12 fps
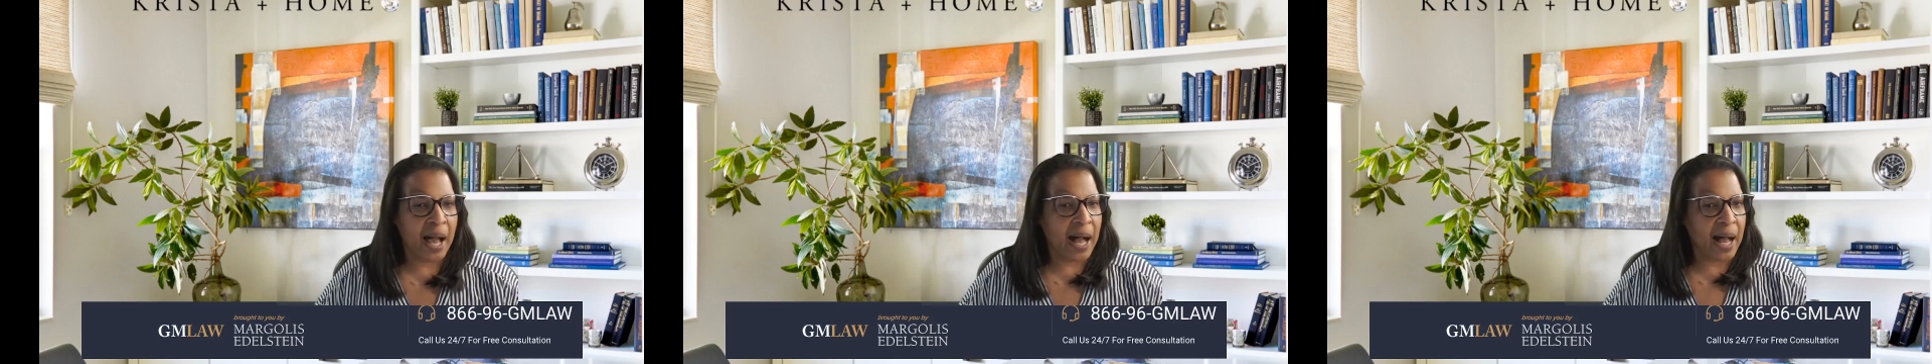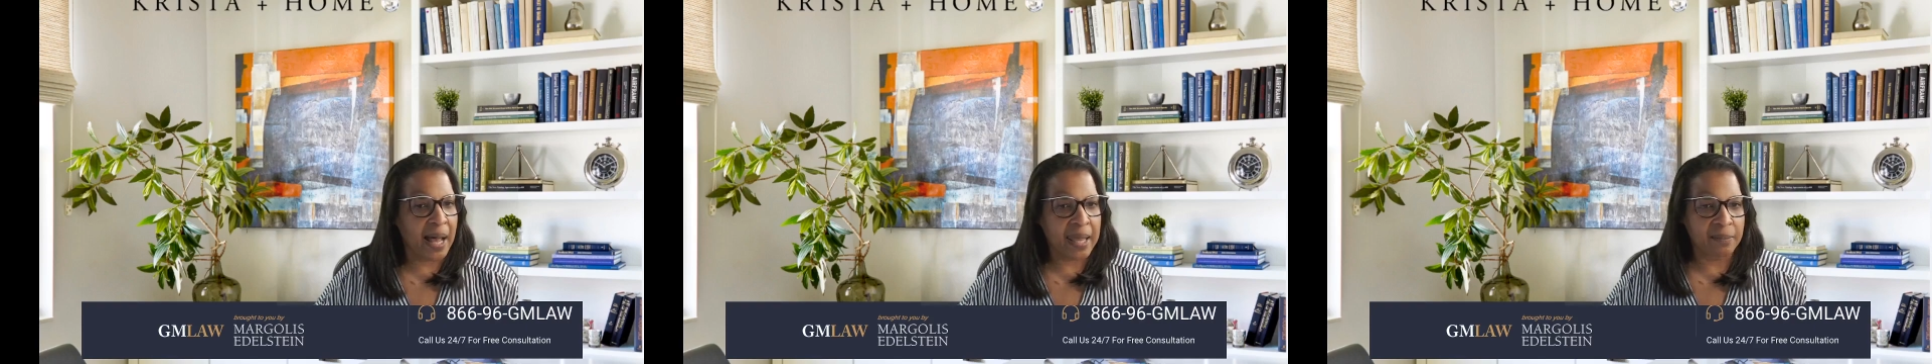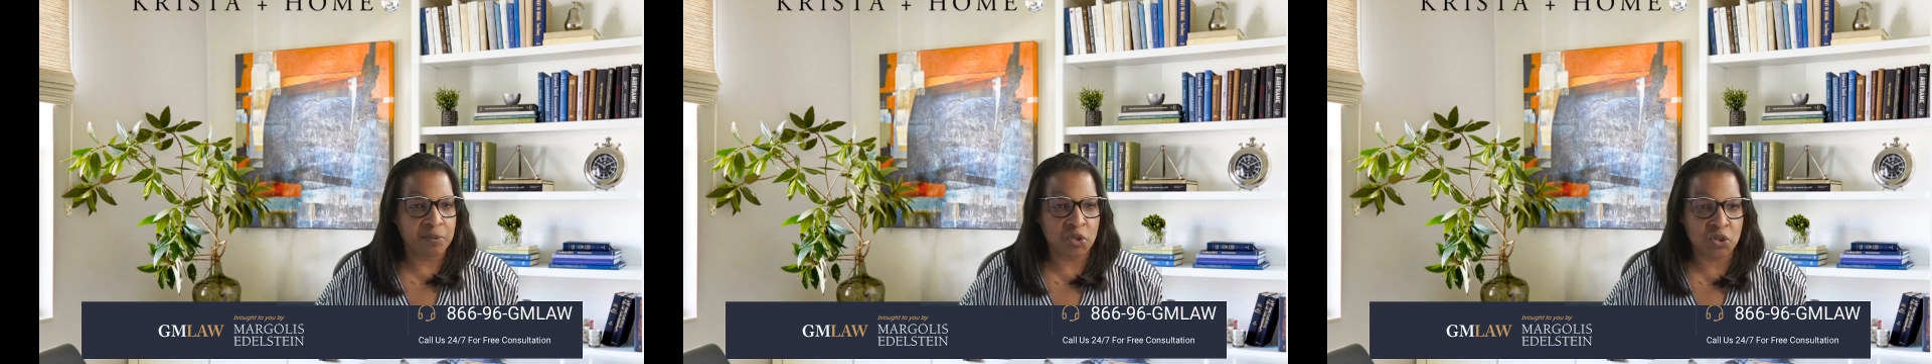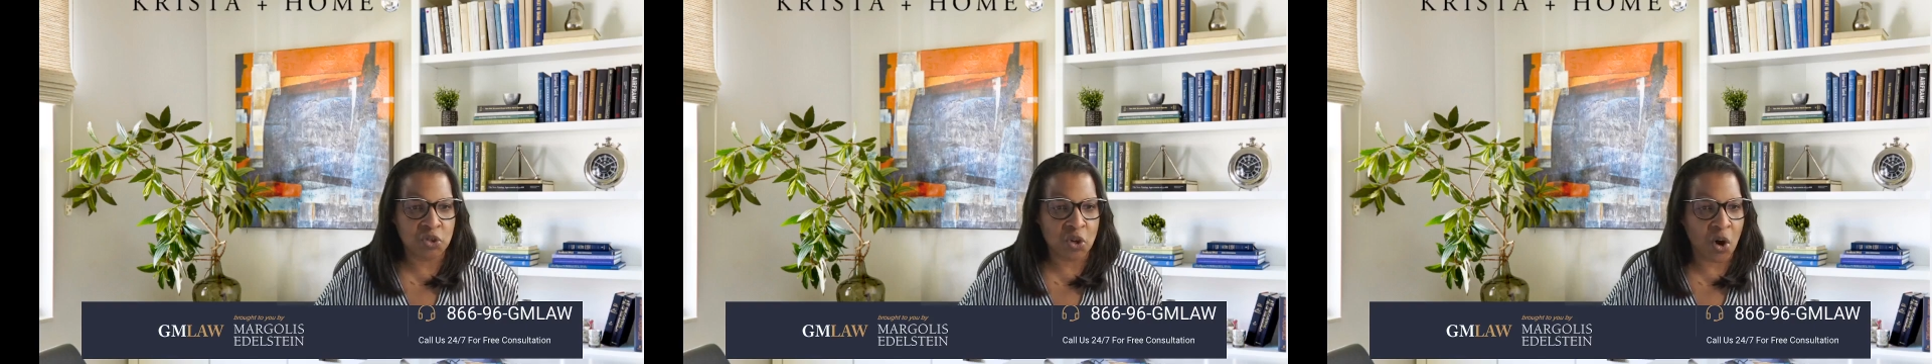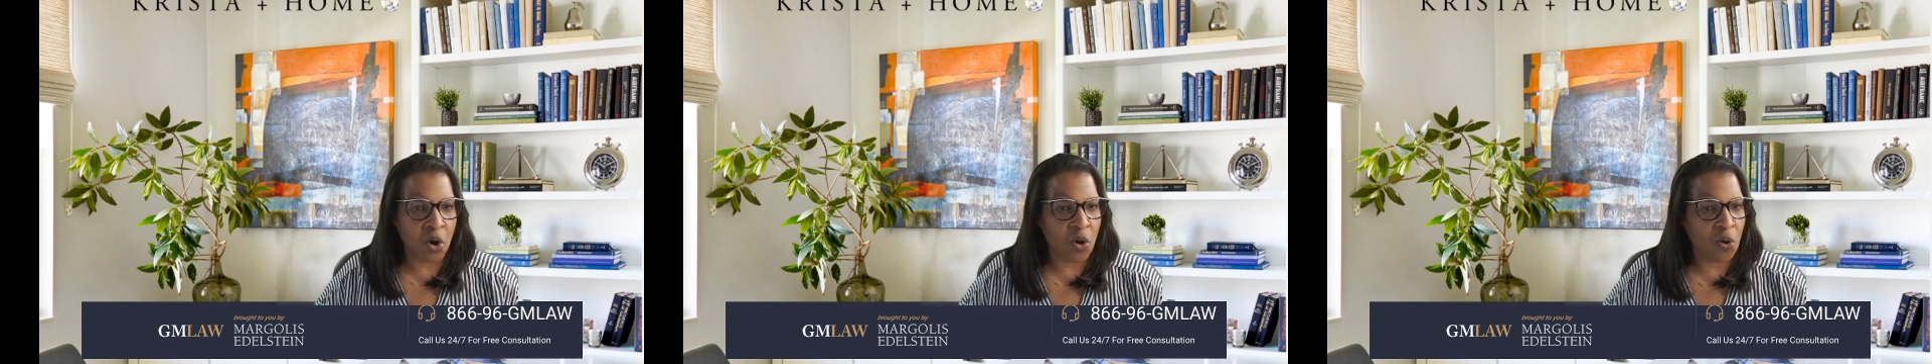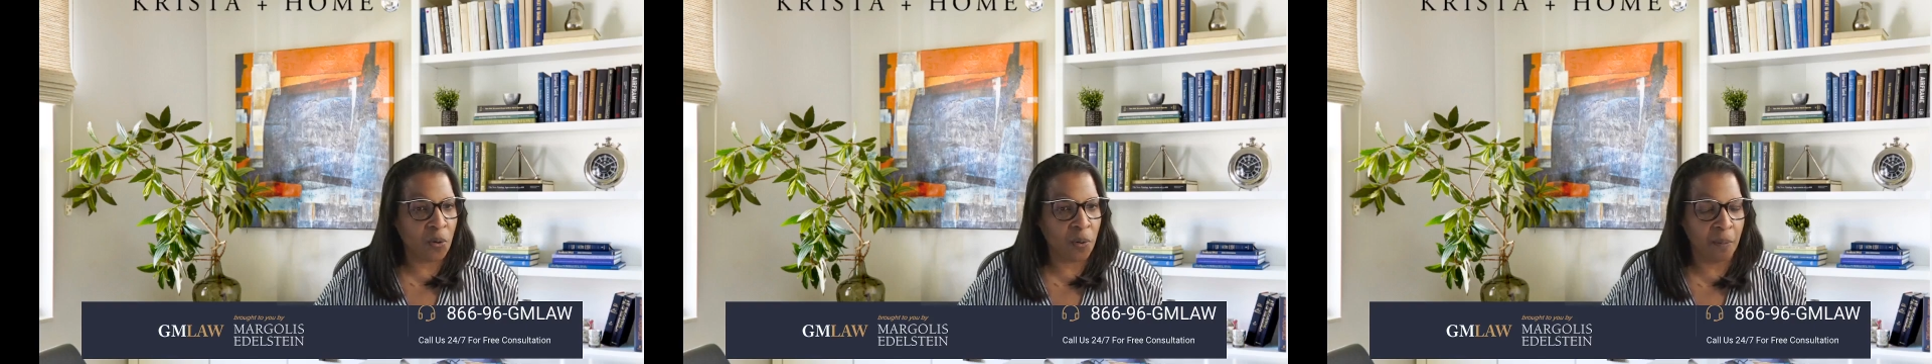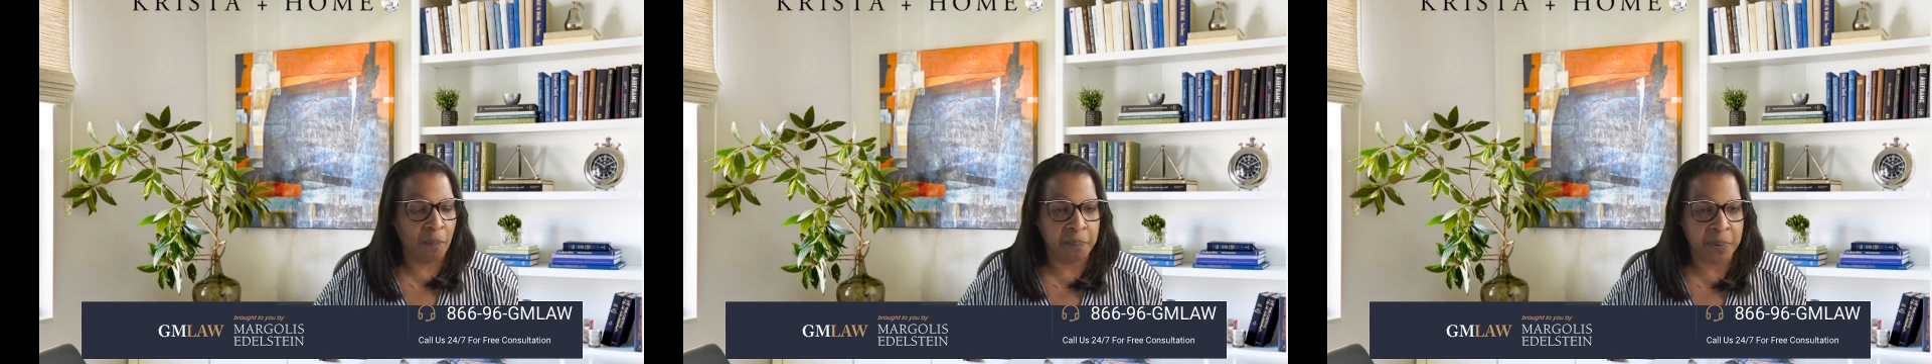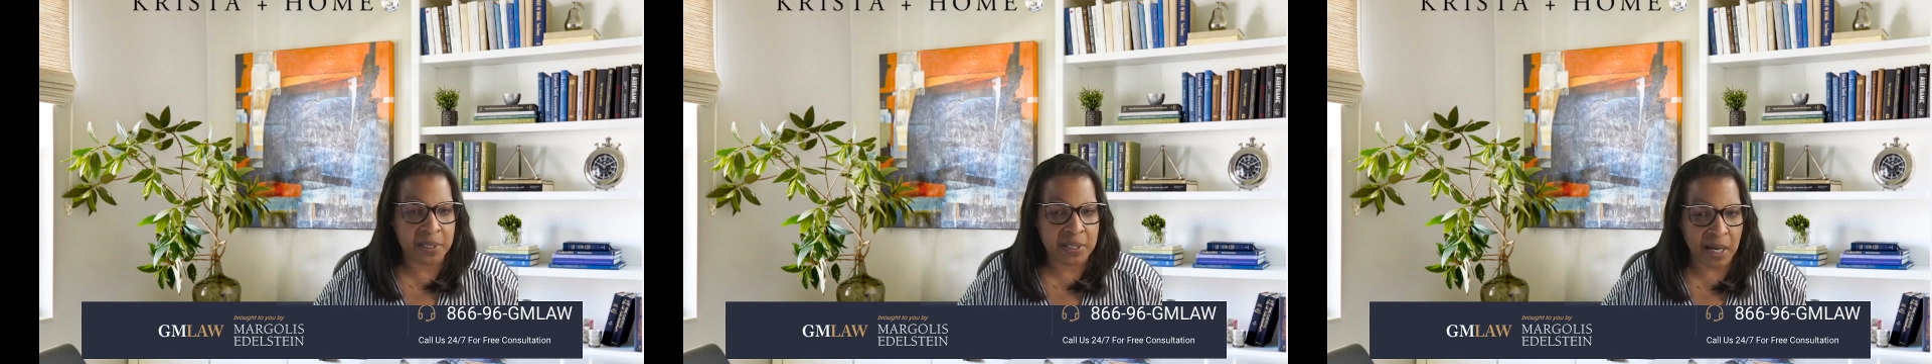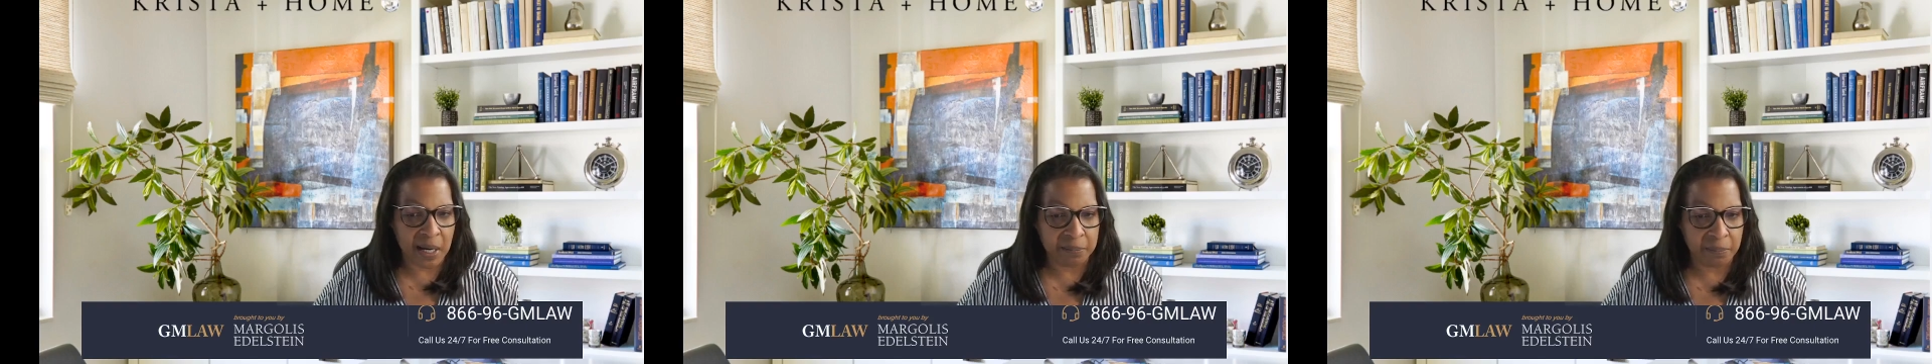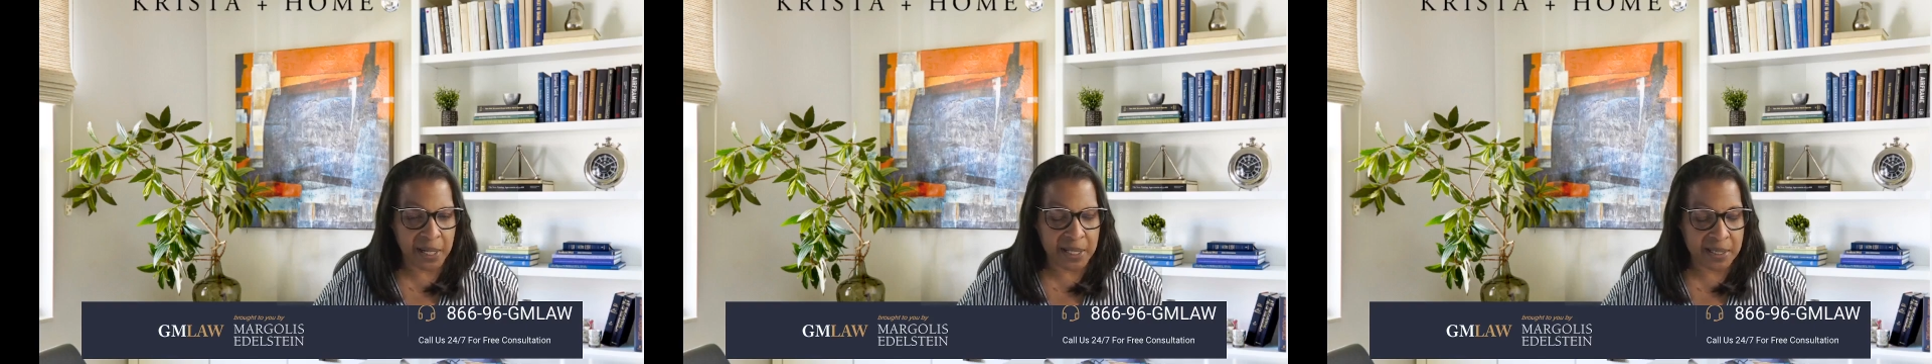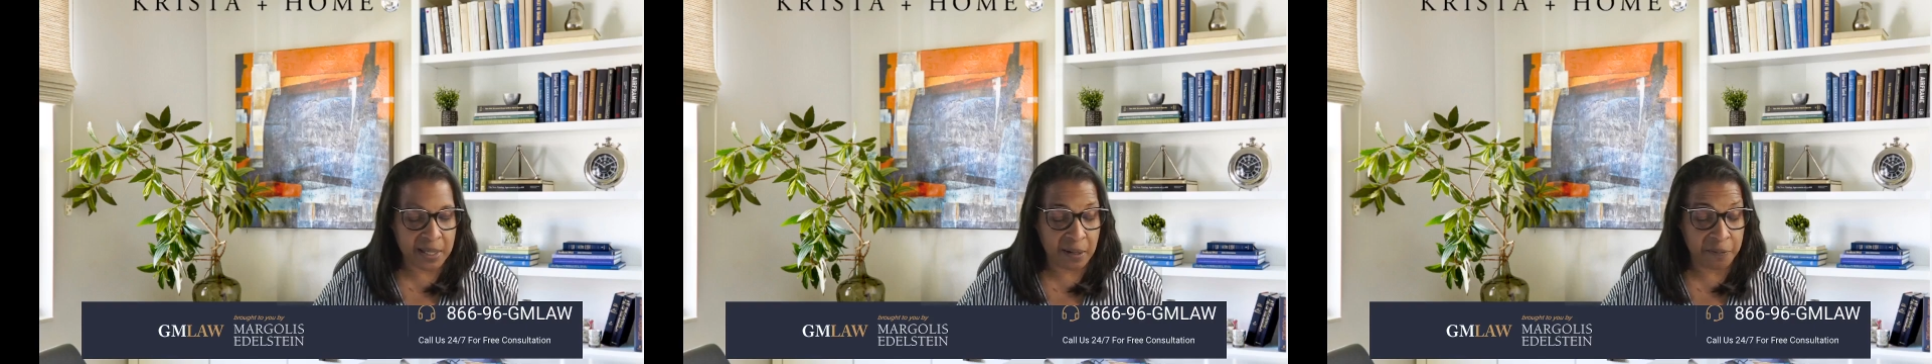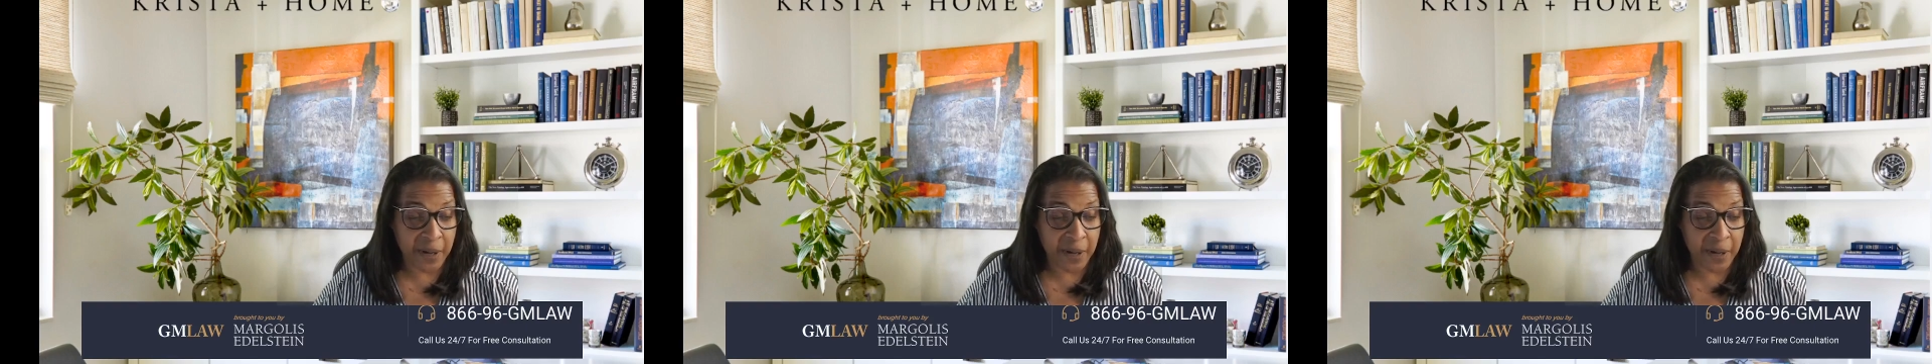I am so beside myself.